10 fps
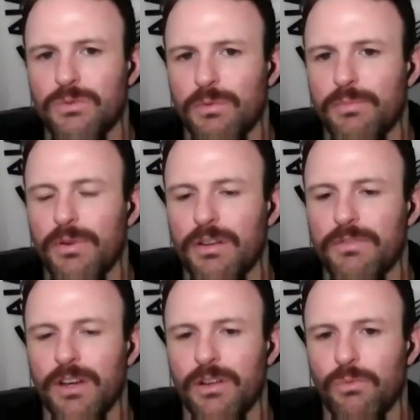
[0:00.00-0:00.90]
things were pretty
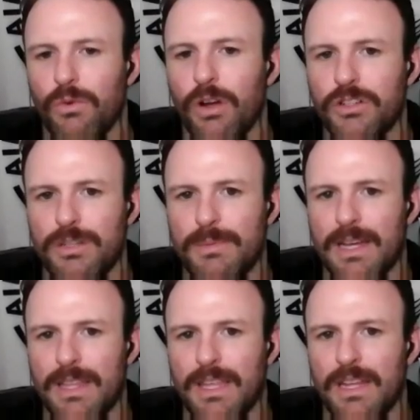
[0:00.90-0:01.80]
fucking raunchy
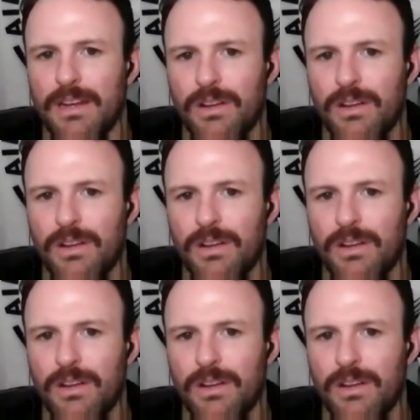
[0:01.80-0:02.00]
back then.